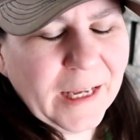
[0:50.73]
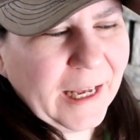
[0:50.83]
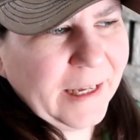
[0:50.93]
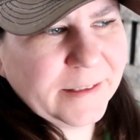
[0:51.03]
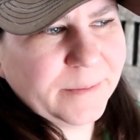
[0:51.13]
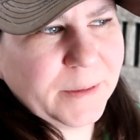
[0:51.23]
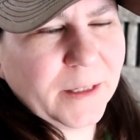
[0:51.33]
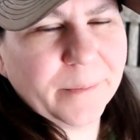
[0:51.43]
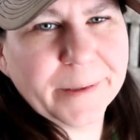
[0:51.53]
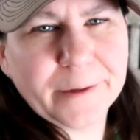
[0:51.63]
Hasn't been
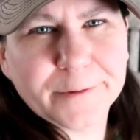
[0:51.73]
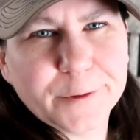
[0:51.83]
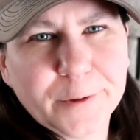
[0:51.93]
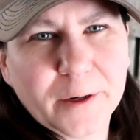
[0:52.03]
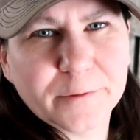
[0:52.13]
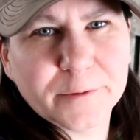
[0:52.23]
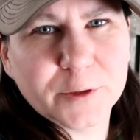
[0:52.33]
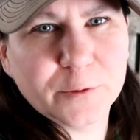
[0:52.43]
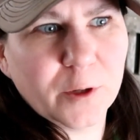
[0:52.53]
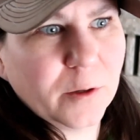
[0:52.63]
coming down too hard for
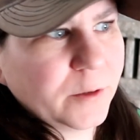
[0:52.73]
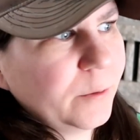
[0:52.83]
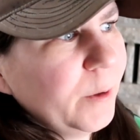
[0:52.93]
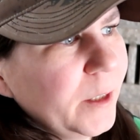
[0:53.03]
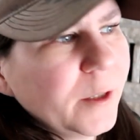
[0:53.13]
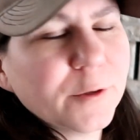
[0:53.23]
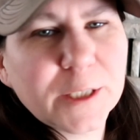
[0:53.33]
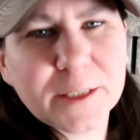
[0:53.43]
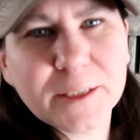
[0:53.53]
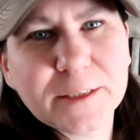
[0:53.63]
too long. So we're gonna go
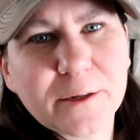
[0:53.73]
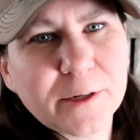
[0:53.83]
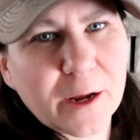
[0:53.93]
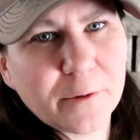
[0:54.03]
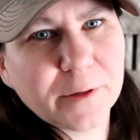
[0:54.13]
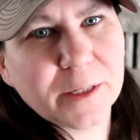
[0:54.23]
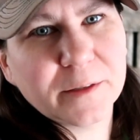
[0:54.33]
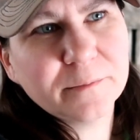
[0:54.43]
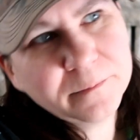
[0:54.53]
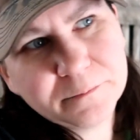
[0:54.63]
check things out now and
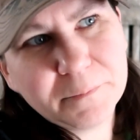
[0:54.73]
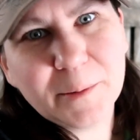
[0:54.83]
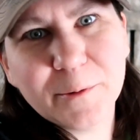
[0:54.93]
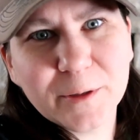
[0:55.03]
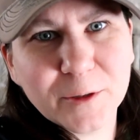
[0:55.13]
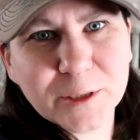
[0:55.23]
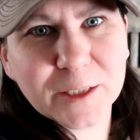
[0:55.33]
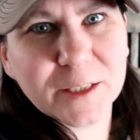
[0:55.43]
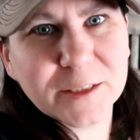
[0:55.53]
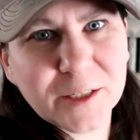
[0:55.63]
then maybe we'll go
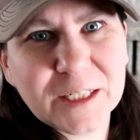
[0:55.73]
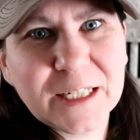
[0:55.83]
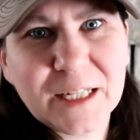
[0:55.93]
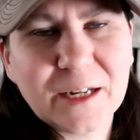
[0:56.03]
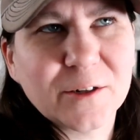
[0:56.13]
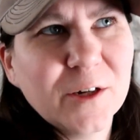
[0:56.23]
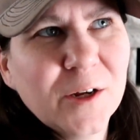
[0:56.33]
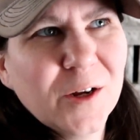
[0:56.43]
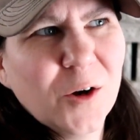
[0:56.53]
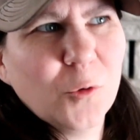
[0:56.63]
check things out again later
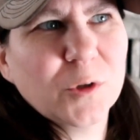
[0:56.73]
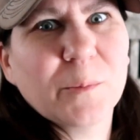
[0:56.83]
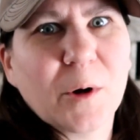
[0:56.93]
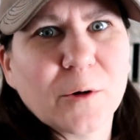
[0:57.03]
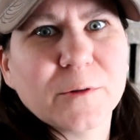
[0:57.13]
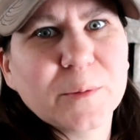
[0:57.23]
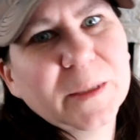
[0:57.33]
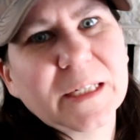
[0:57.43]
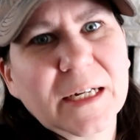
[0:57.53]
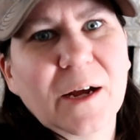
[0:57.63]
or tomorrow,
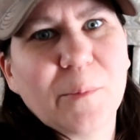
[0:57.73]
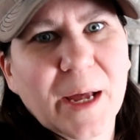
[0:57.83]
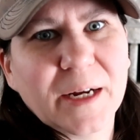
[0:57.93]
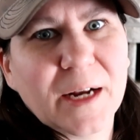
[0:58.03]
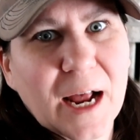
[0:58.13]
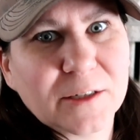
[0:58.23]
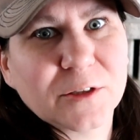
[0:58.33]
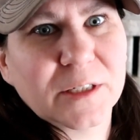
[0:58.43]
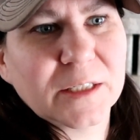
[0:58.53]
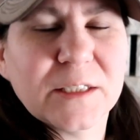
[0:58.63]
depending on how bad it
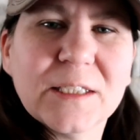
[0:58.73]
actually gets.